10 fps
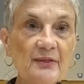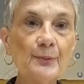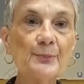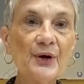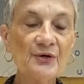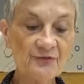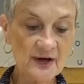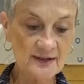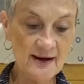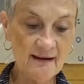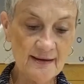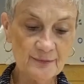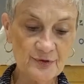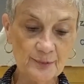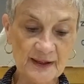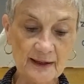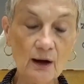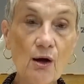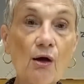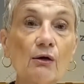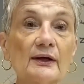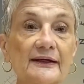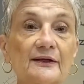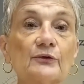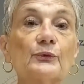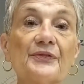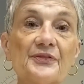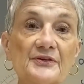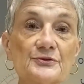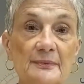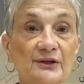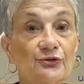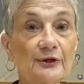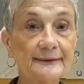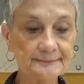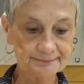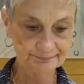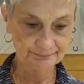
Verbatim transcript: be the perfect time to be all in with this mission.